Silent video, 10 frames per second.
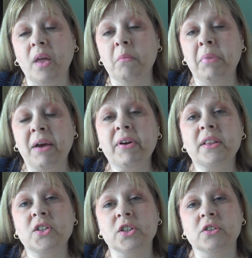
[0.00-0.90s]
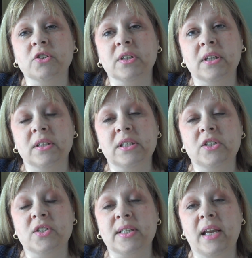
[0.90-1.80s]
and buried the children and the
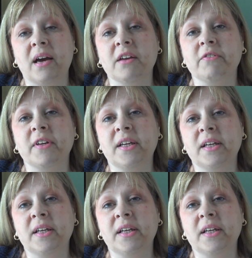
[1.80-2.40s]
teachers alive.